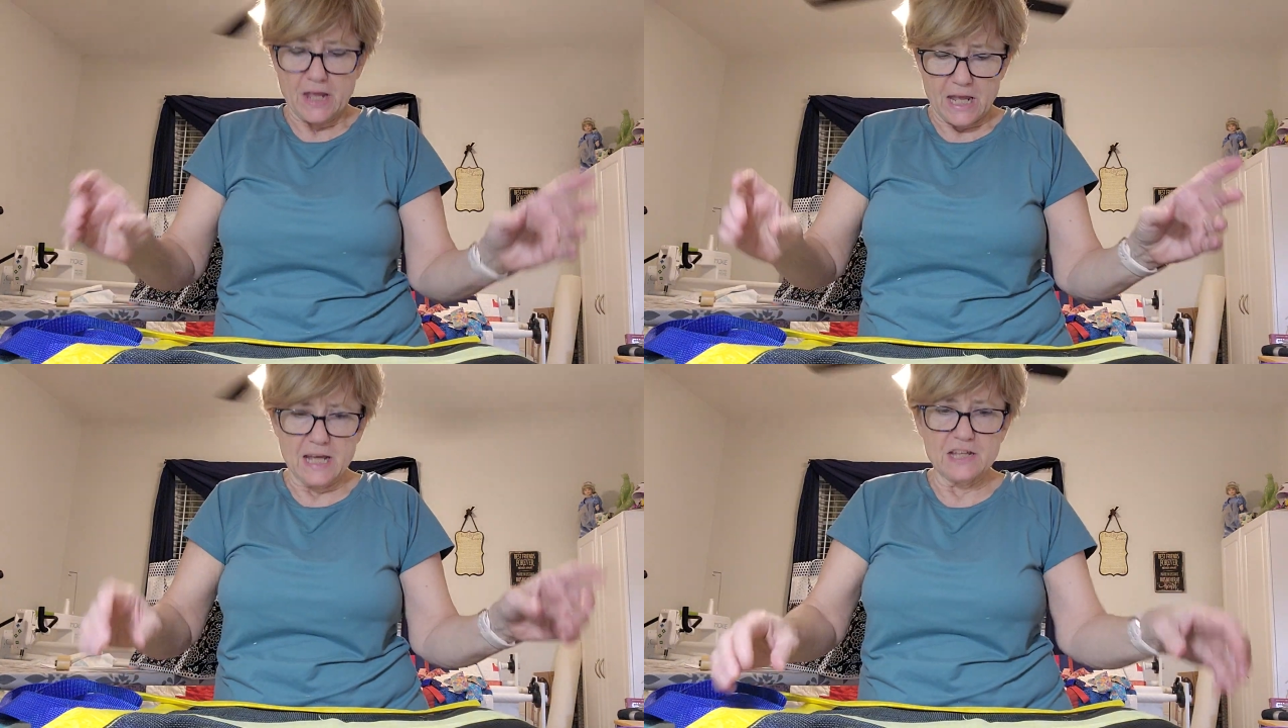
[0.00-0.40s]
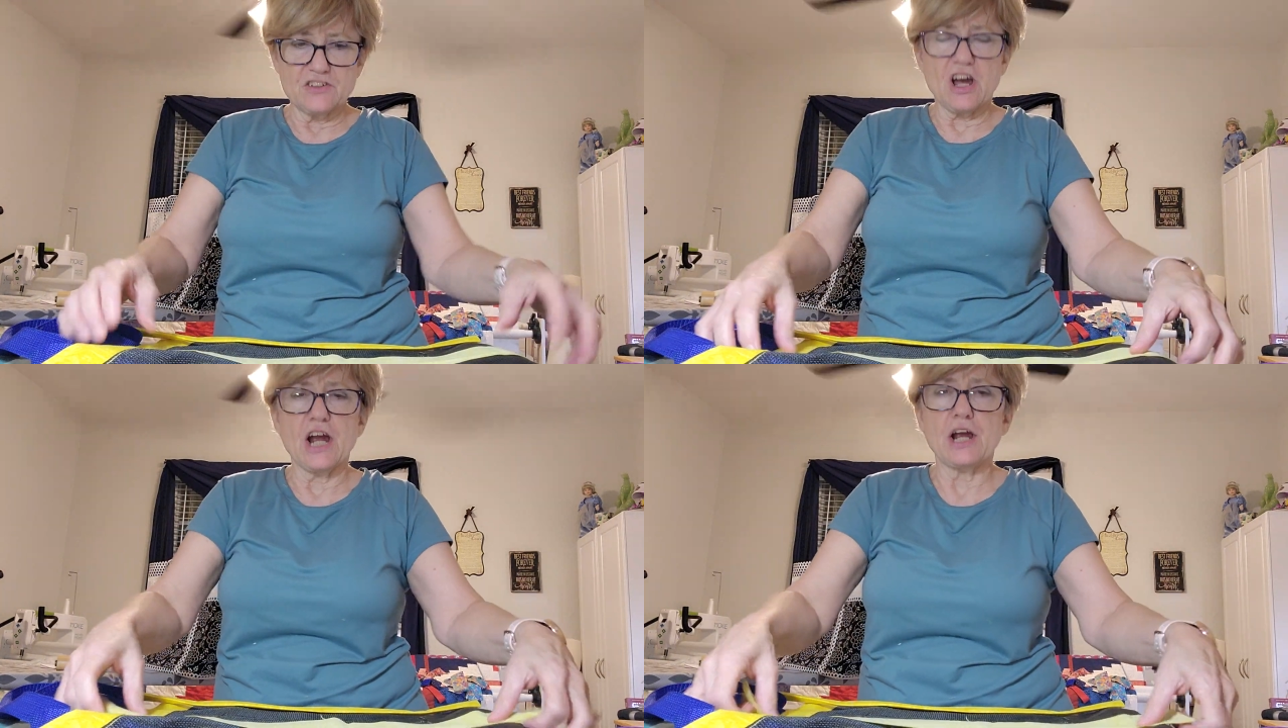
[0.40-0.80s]

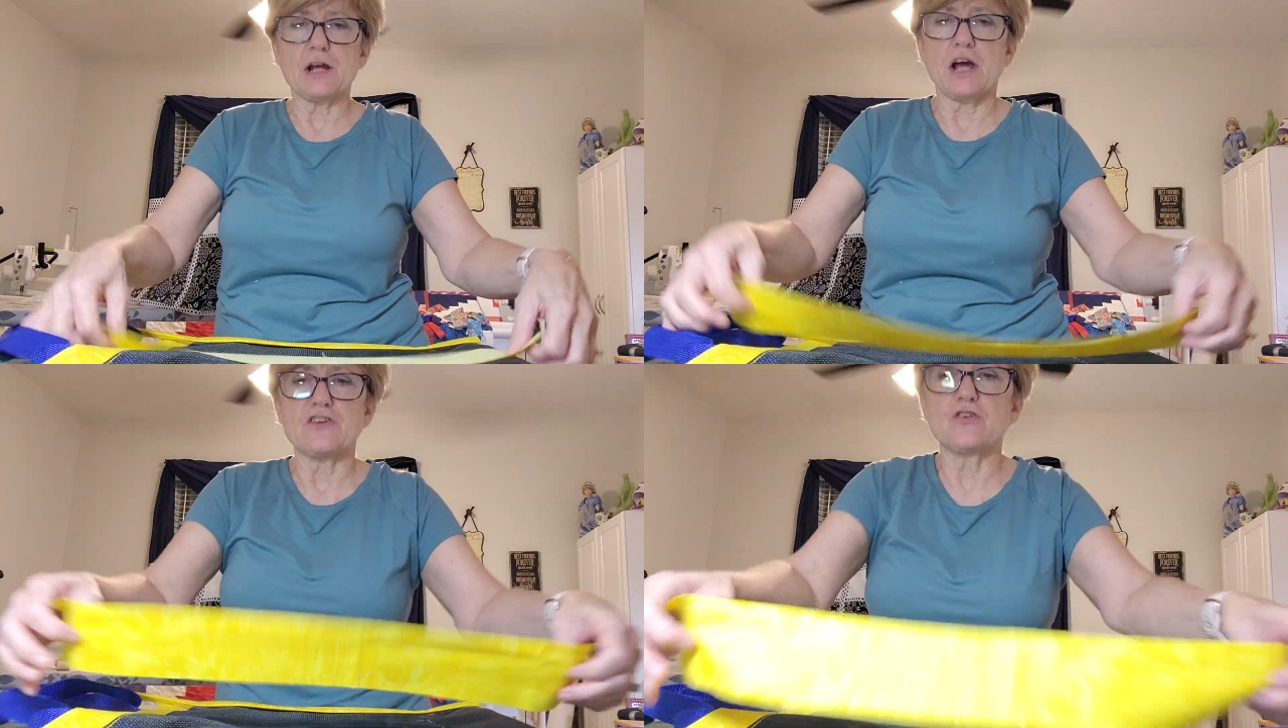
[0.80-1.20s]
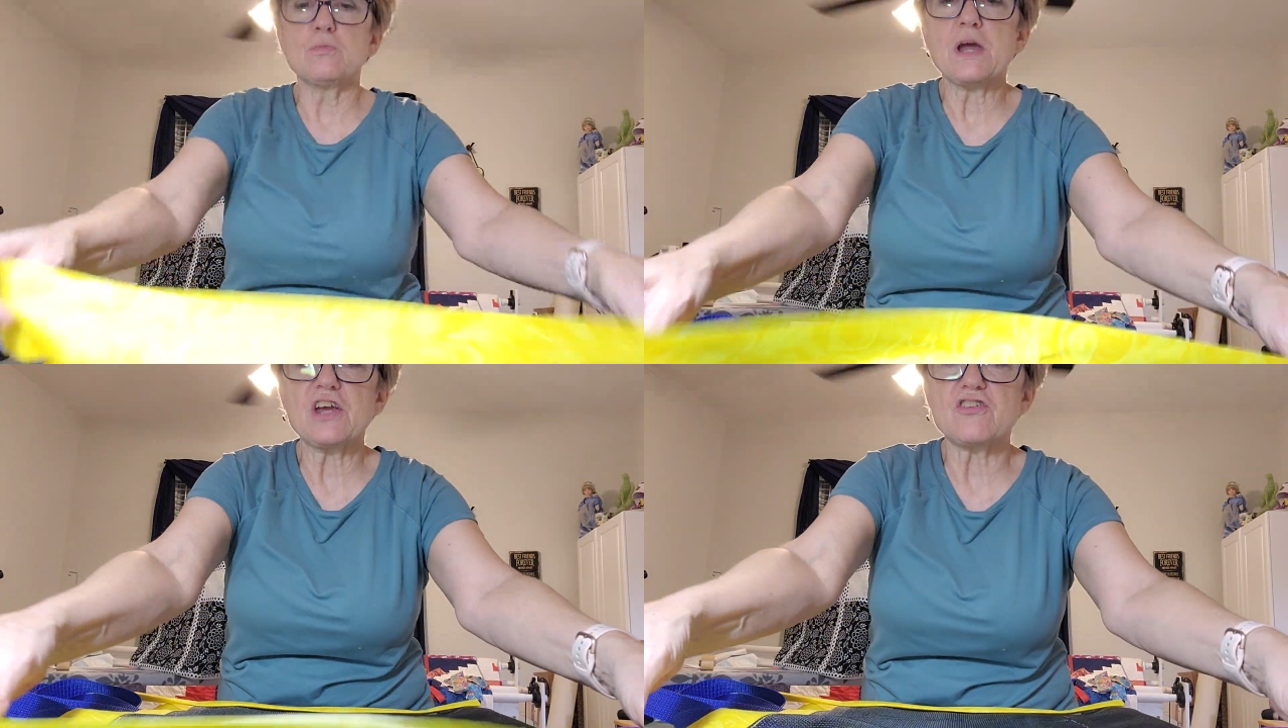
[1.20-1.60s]
And I do
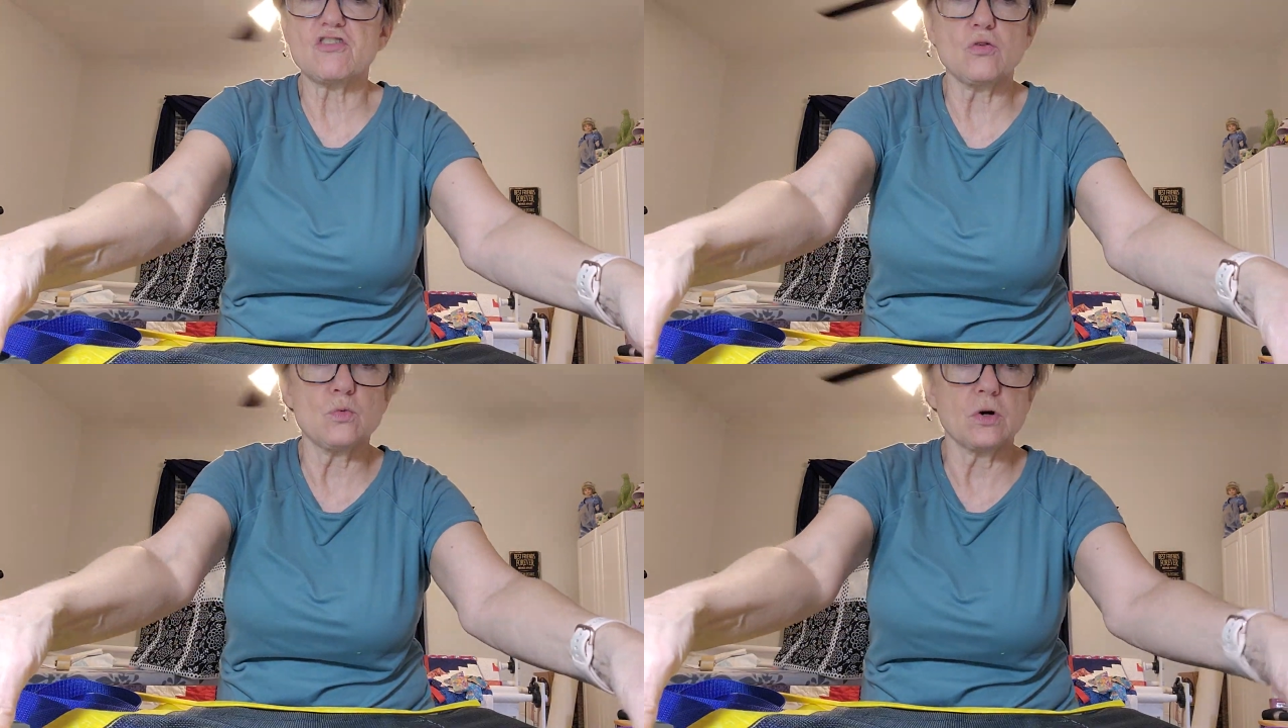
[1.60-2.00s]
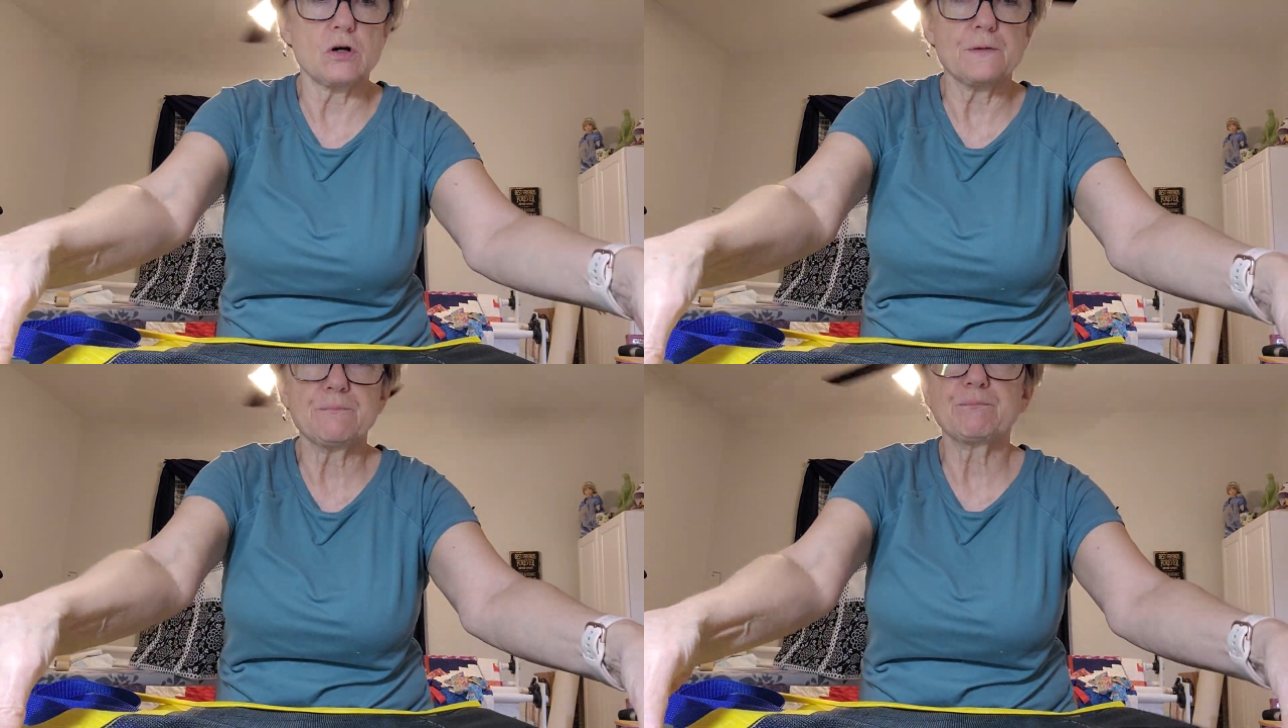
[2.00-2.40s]
make
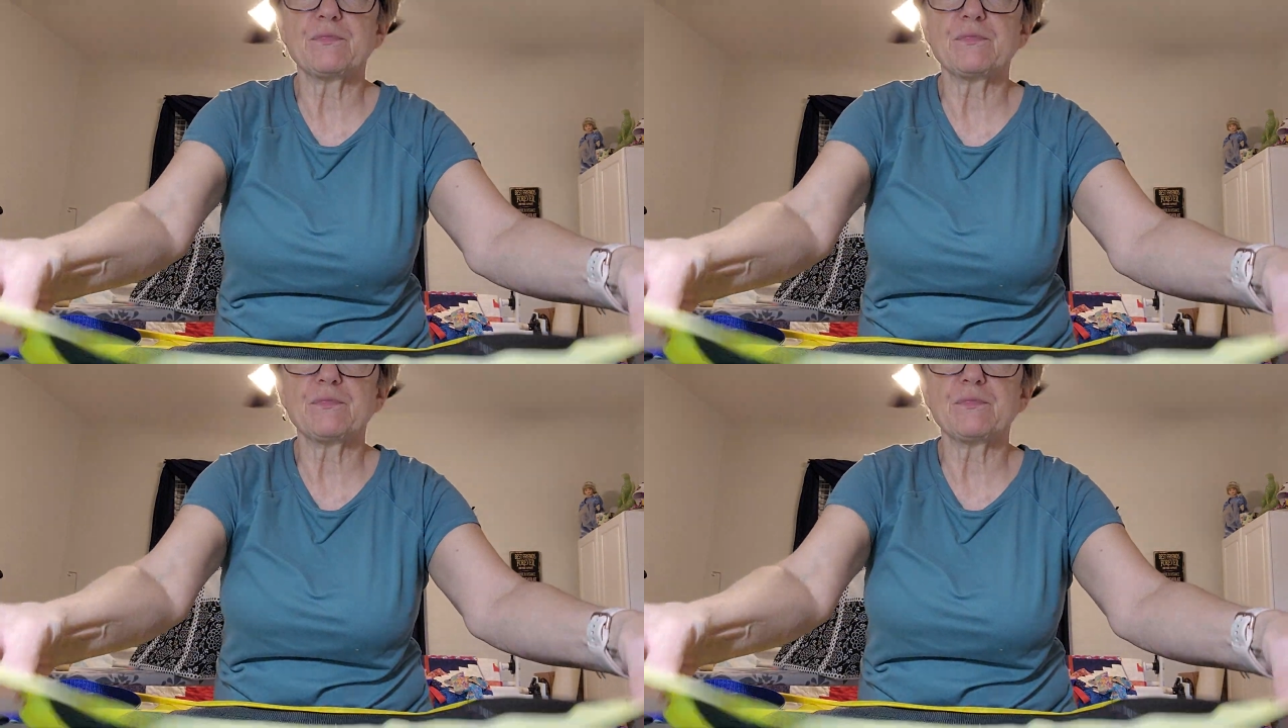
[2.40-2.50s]
sure